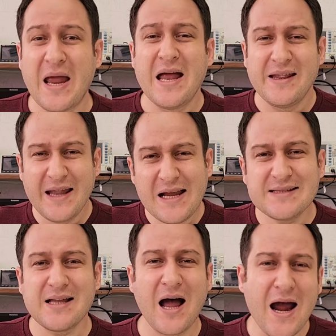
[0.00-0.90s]

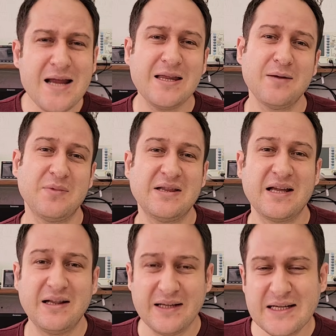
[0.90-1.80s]
Next item in the
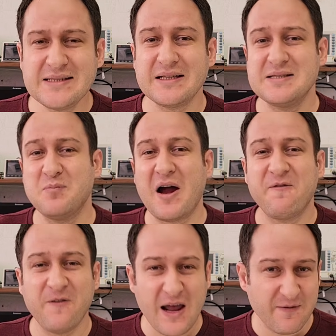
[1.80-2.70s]
list is my
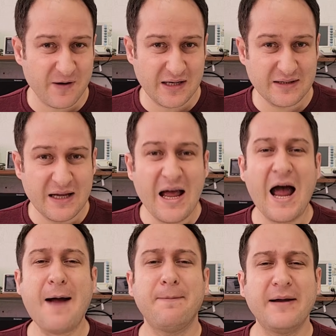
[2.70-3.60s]
favorite,
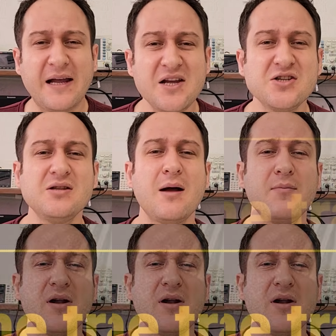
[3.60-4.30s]
application number